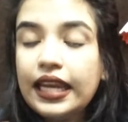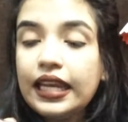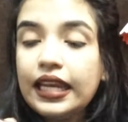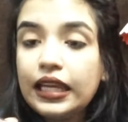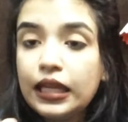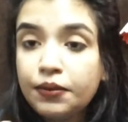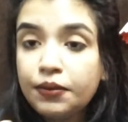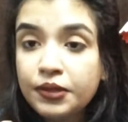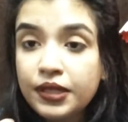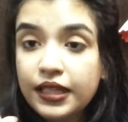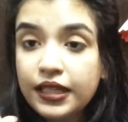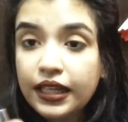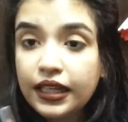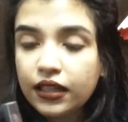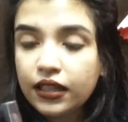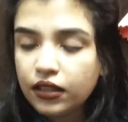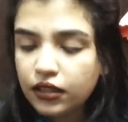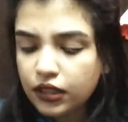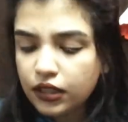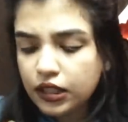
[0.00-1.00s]

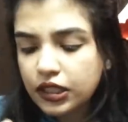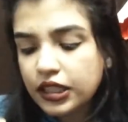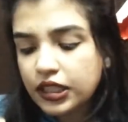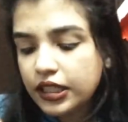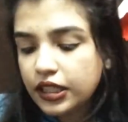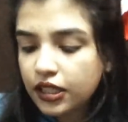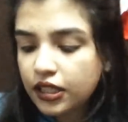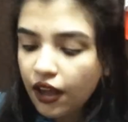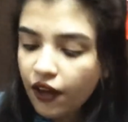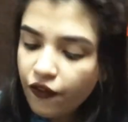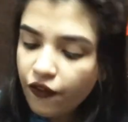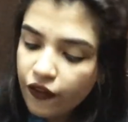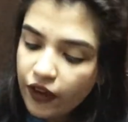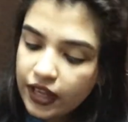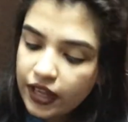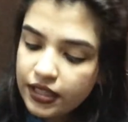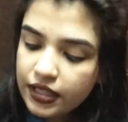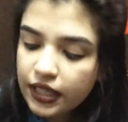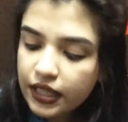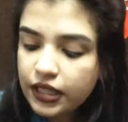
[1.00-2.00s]
lipstick. This is a
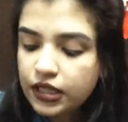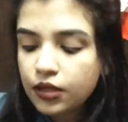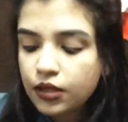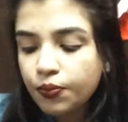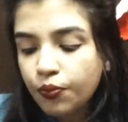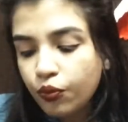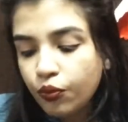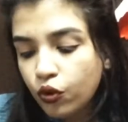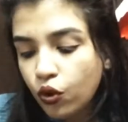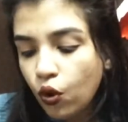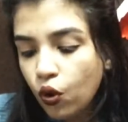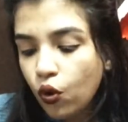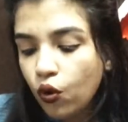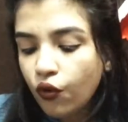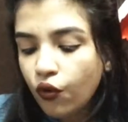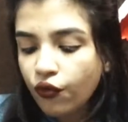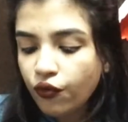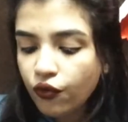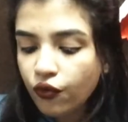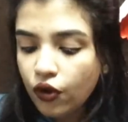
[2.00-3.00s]
Faces
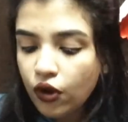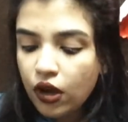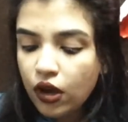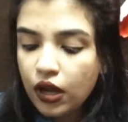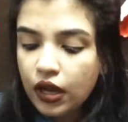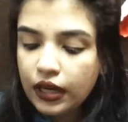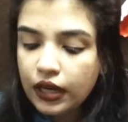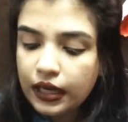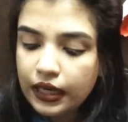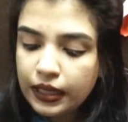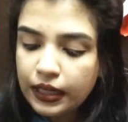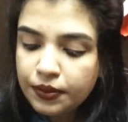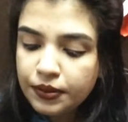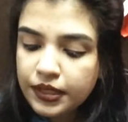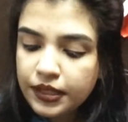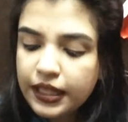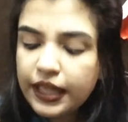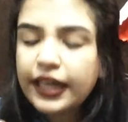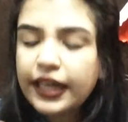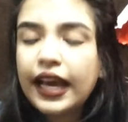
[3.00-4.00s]
Pro
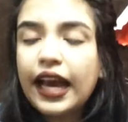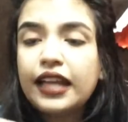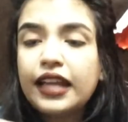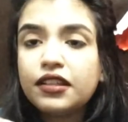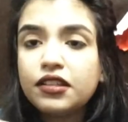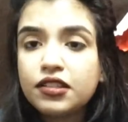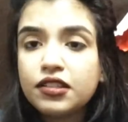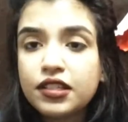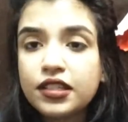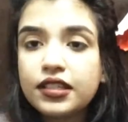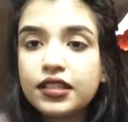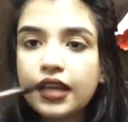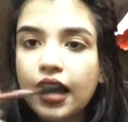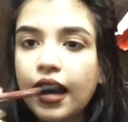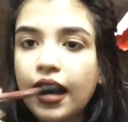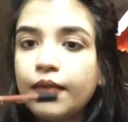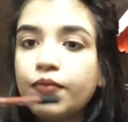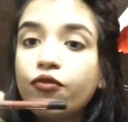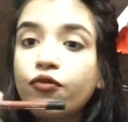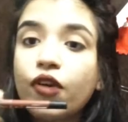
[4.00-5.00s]
lipstick, and this is
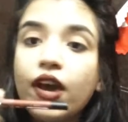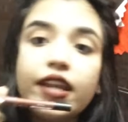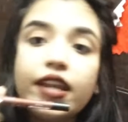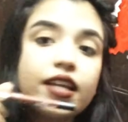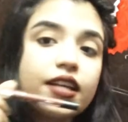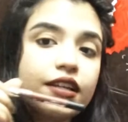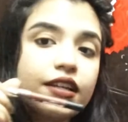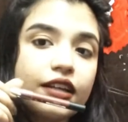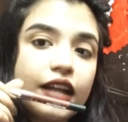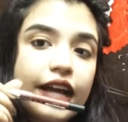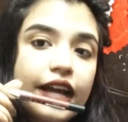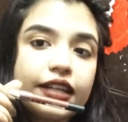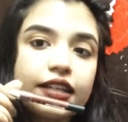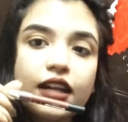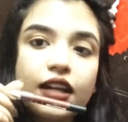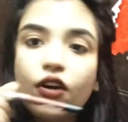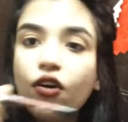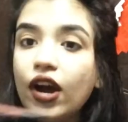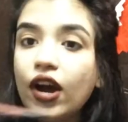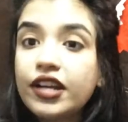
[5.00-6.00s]
I'm wearing right now.